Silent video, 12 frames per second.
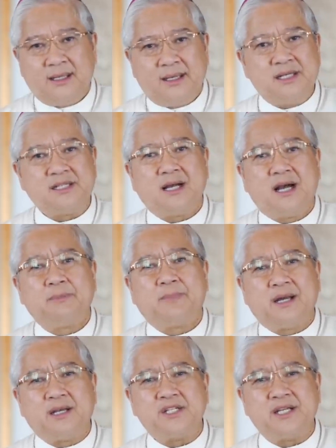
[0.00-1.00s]
is God
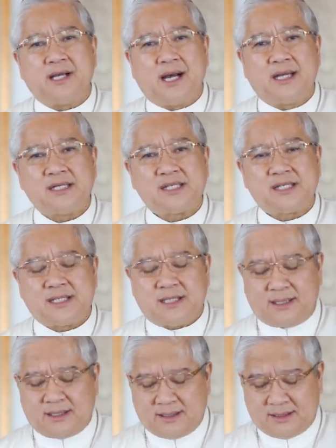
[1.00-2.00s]
punishing us?
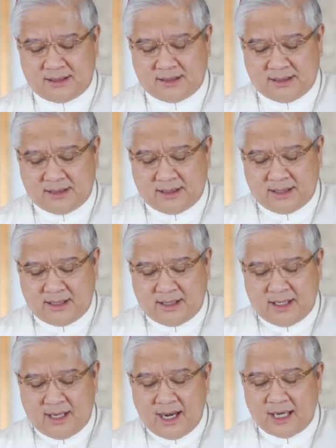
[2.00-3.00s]

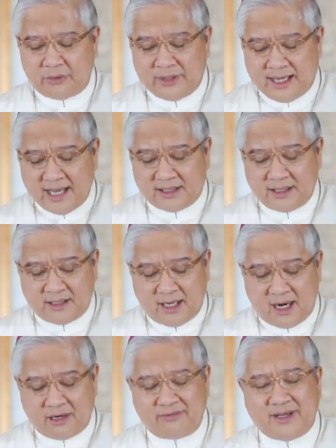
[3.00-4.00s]
Are we getting the
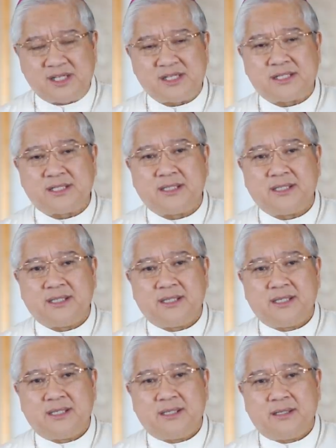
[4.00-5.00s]
harvest
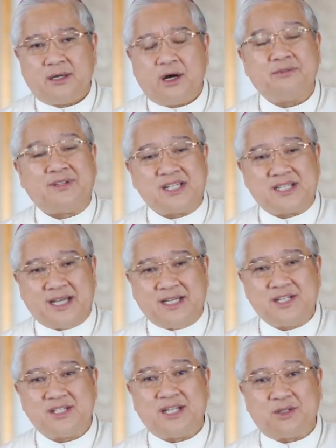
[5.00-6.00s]
of the
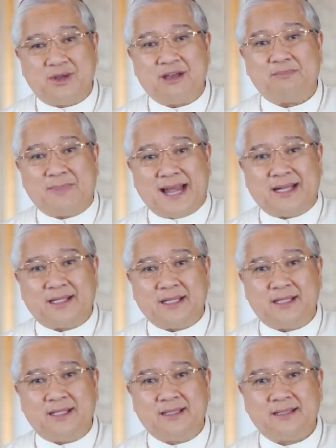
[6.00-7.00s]
sins that we have
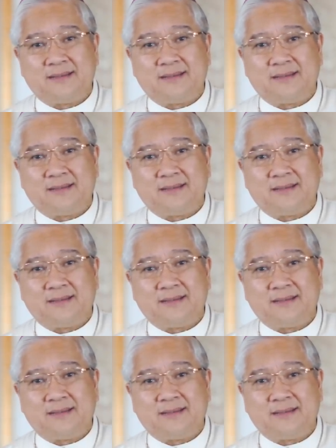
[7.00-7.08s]
planted?